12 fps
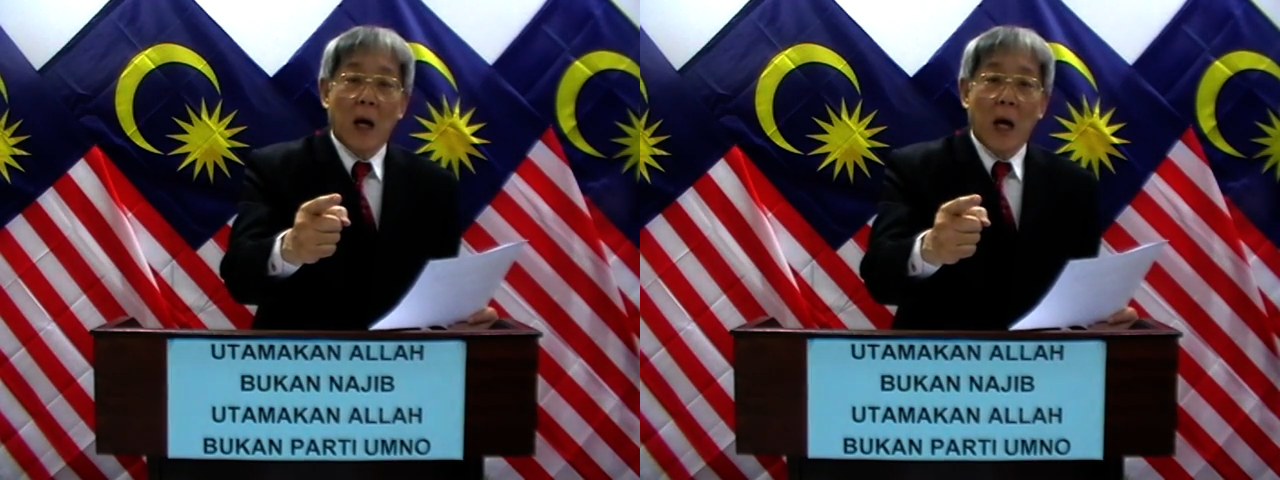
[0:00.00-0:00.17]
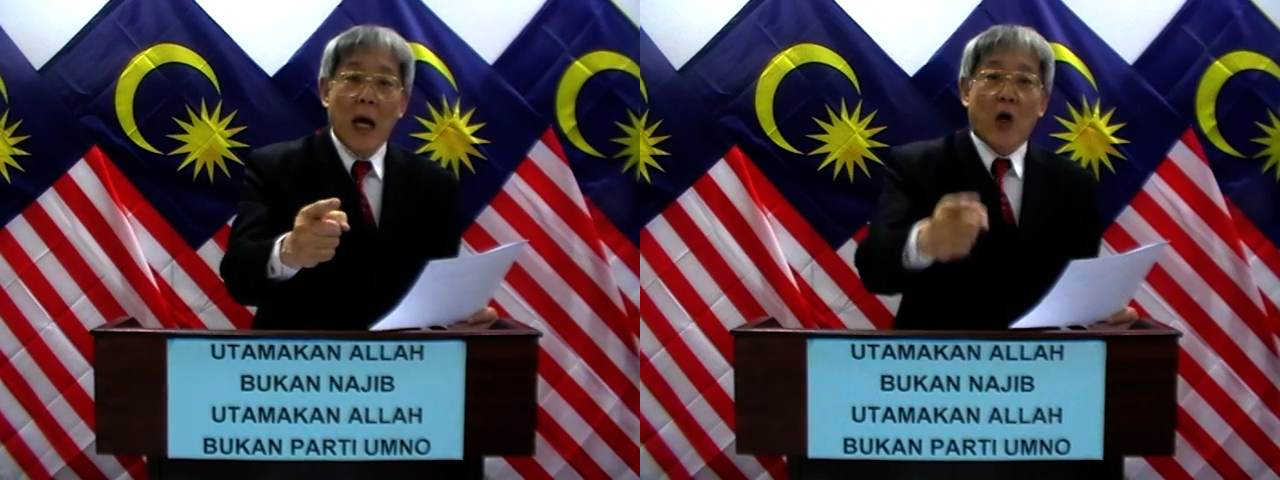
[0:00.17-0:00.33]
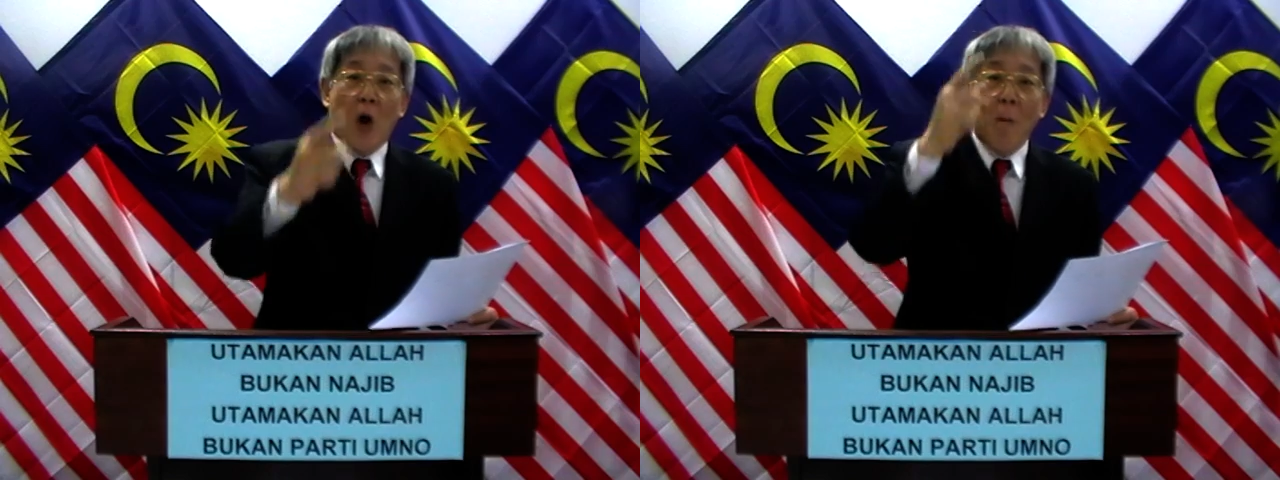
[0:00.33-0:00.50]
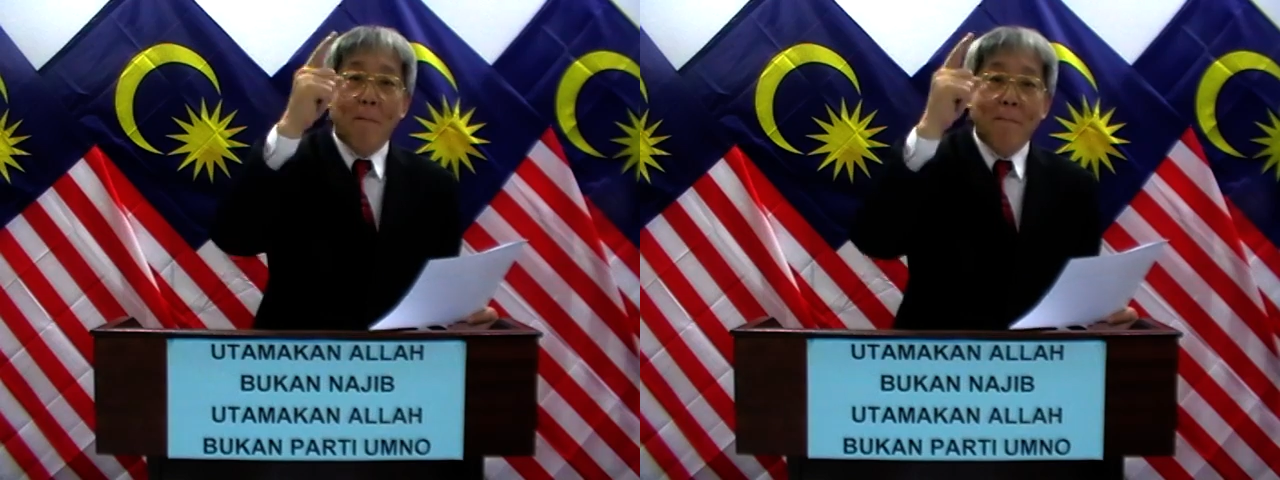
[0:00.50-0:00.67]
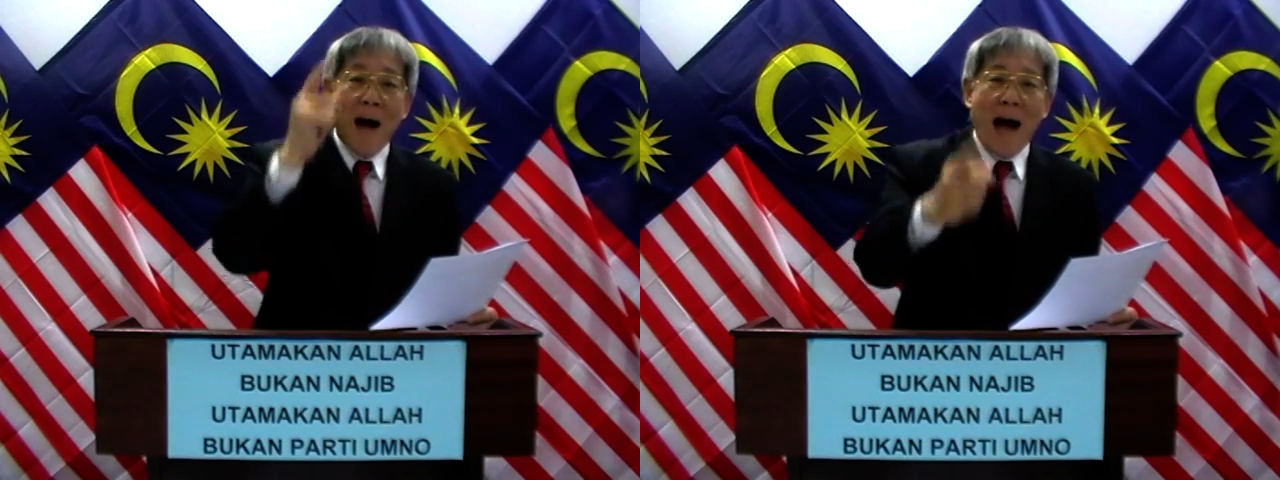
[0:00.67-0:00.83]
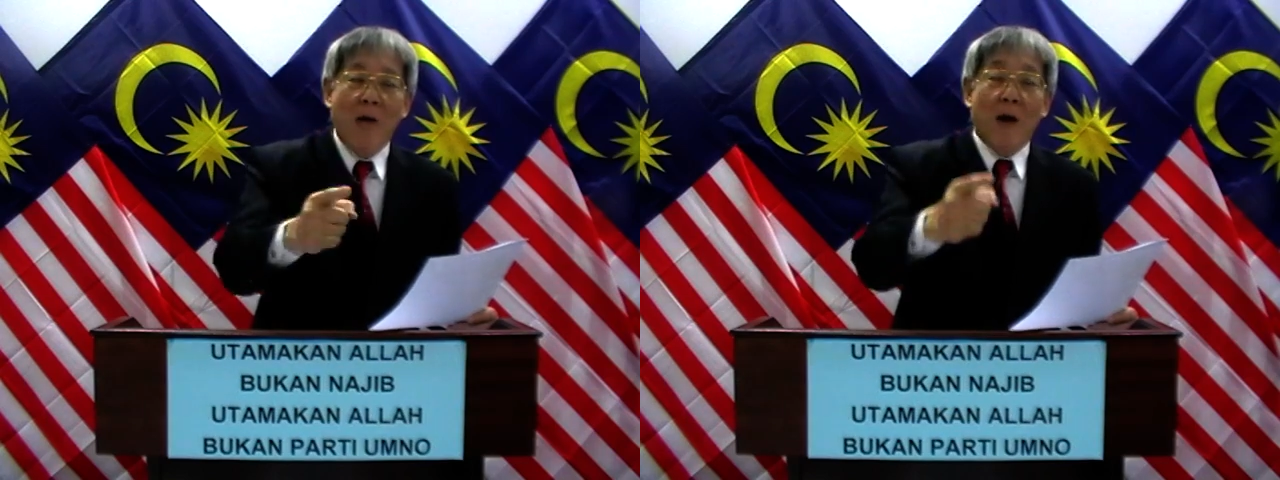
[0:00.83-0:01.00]
a
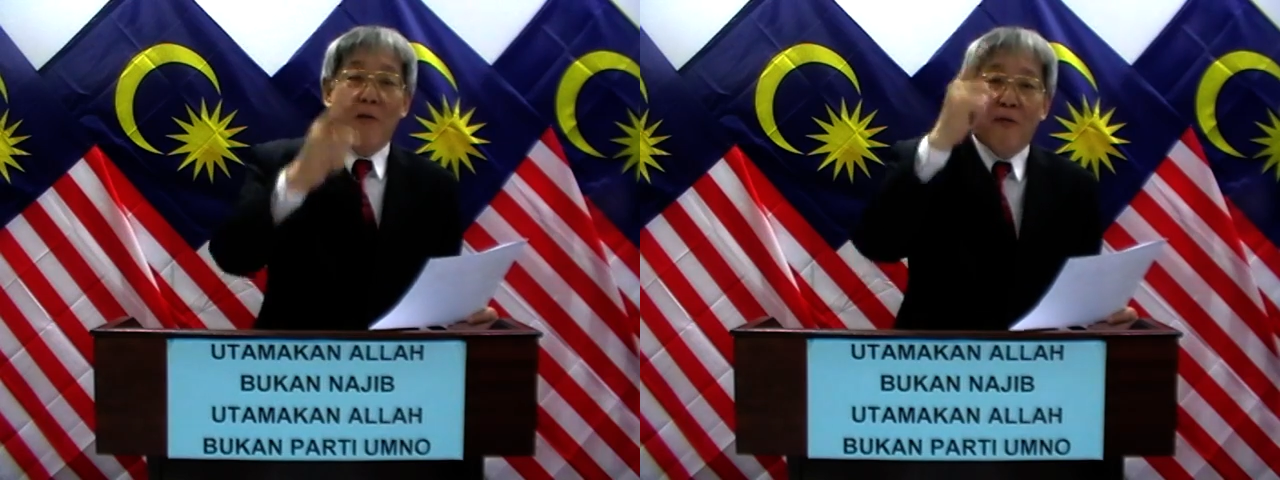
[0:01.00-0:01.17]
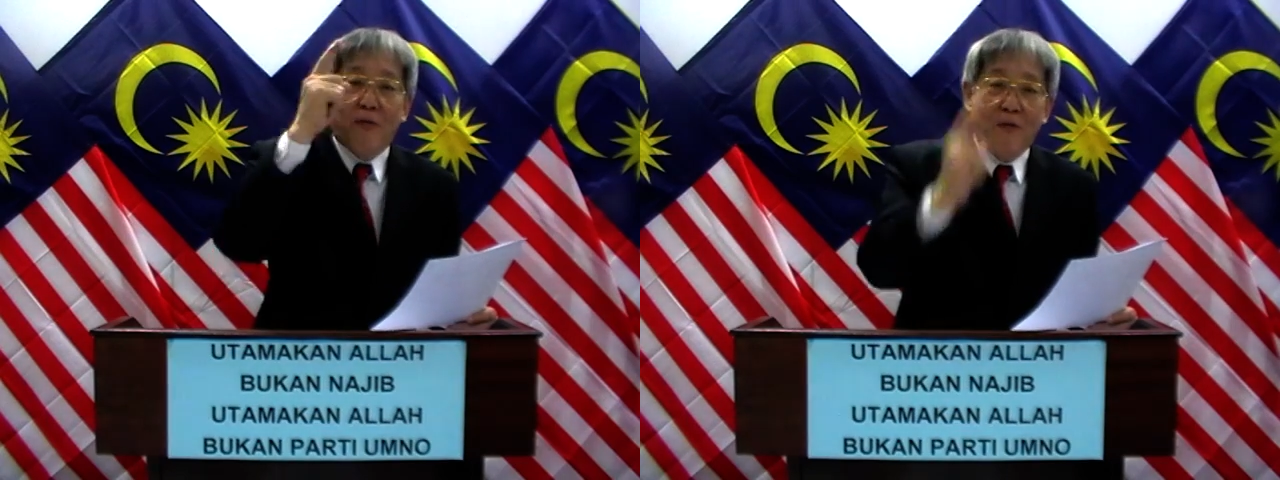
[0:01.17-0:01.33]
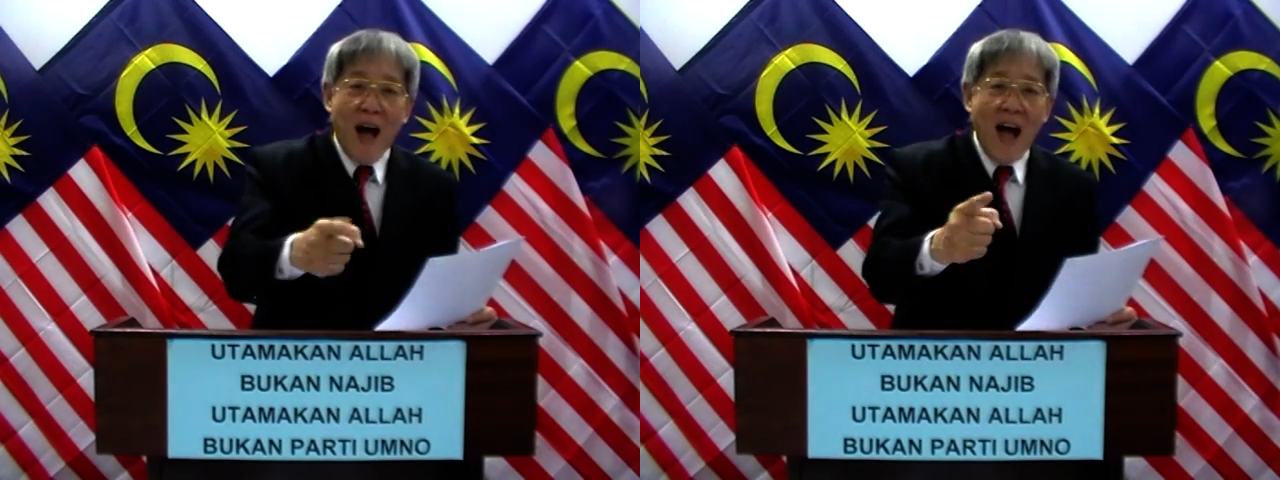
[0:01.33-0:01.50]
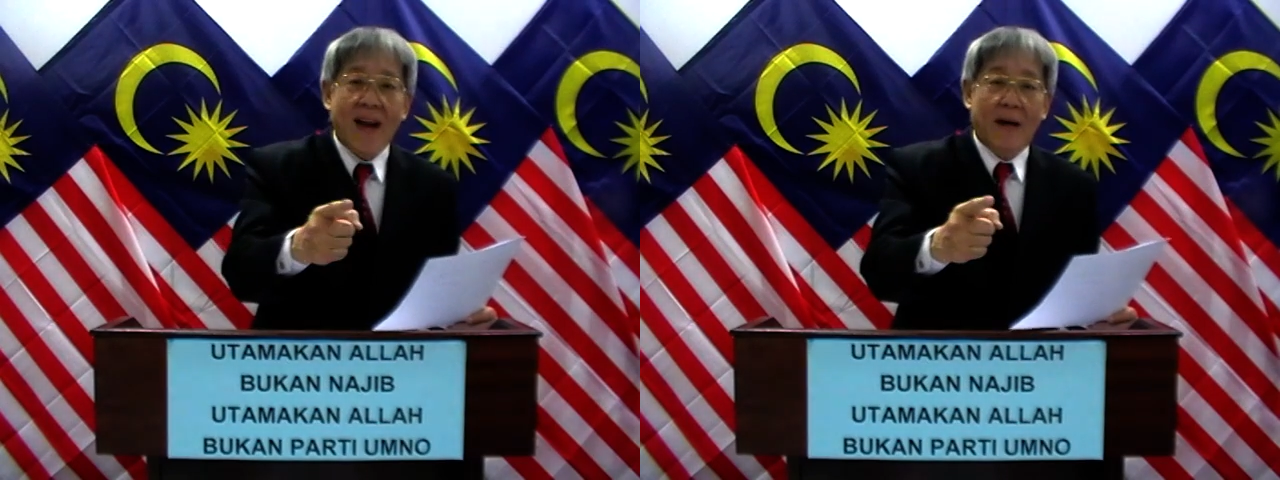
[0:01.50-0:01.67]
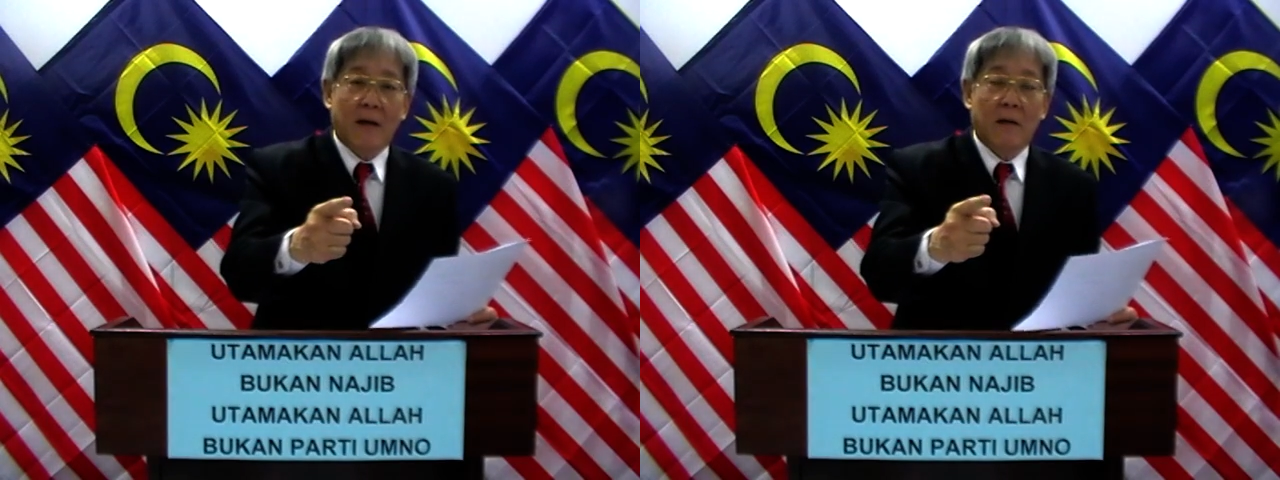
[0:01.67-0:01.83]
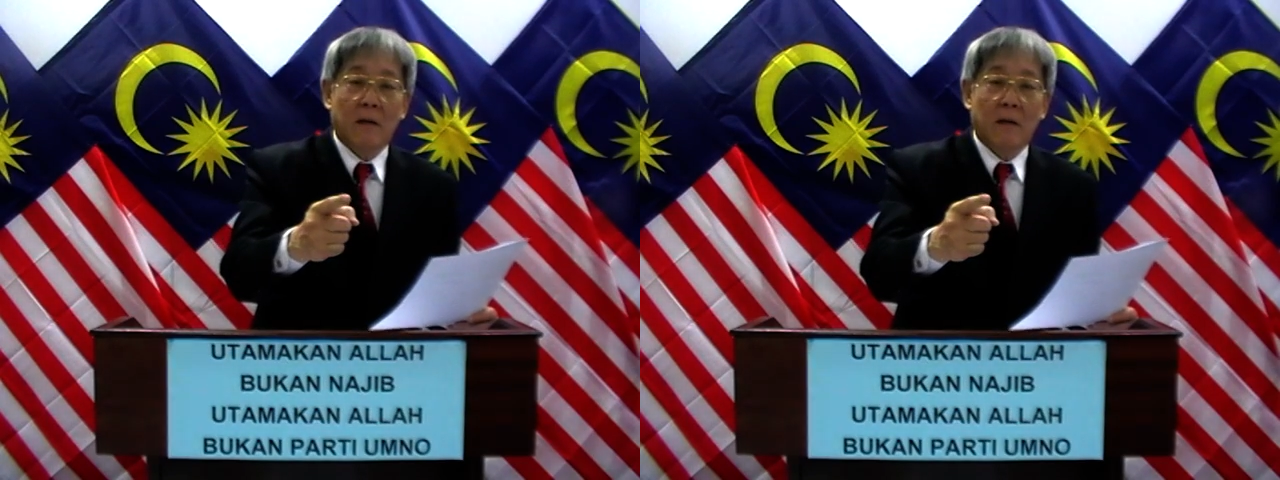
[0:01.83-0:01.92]
compound, a fine,